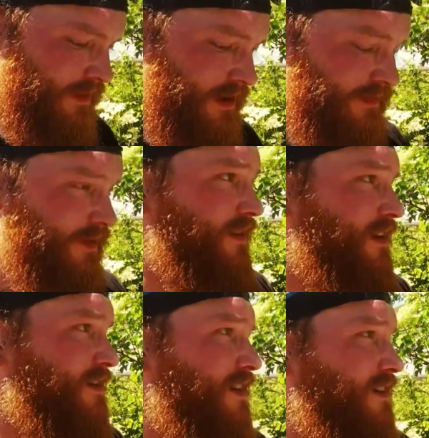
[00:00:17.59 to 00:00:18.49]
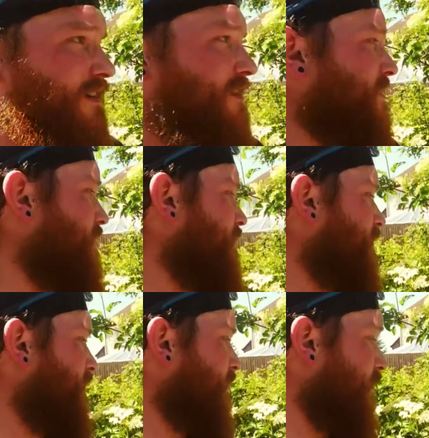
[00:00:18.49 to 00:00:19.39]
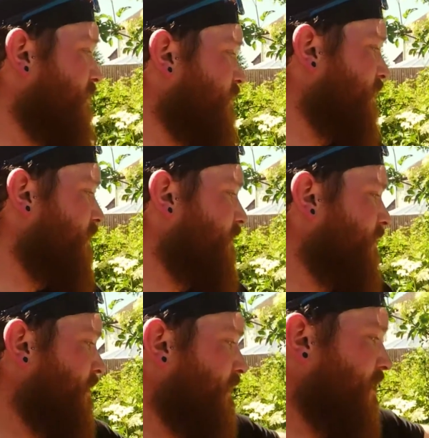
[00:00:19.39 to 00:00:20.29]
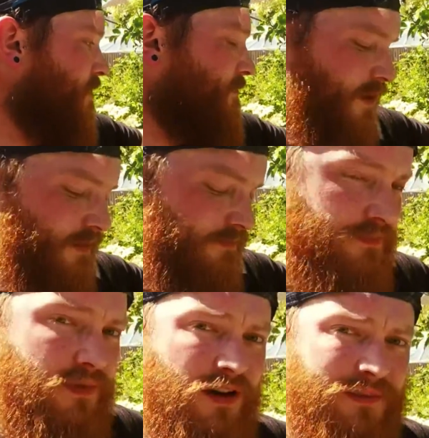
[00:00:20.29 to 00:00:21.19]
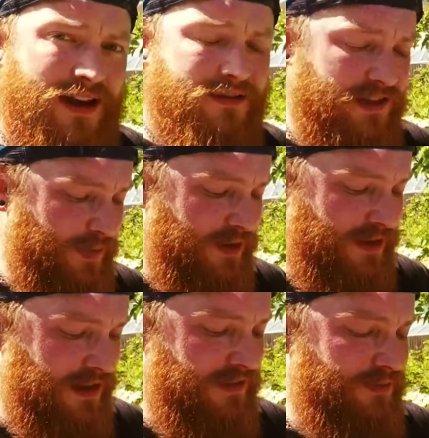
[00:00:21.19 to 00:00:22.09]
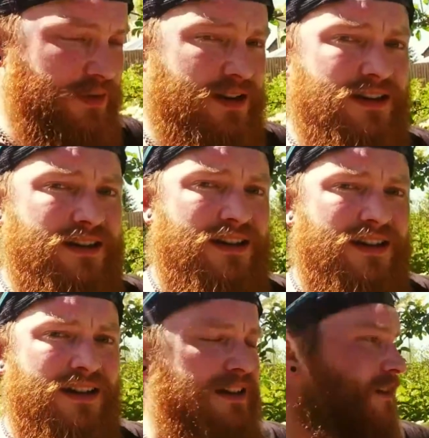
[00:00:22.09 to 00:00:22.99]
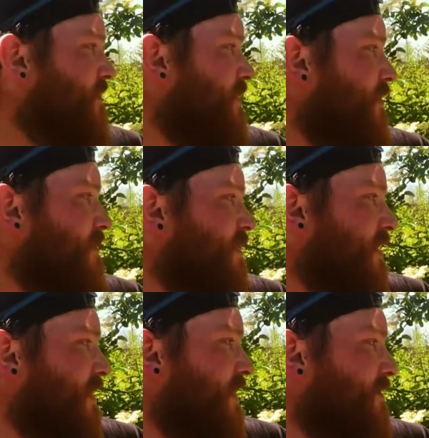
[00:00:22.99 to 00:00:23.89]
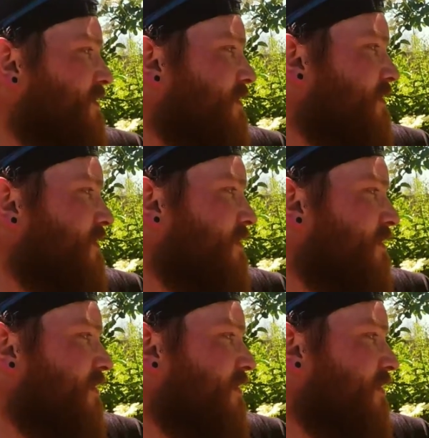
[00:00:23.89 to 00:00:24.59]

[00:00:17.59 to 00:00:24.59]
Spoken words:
Yes mate, that exactly. Those as well. I'm getting to the spiky leaves, buddy. Jaggedy leaves.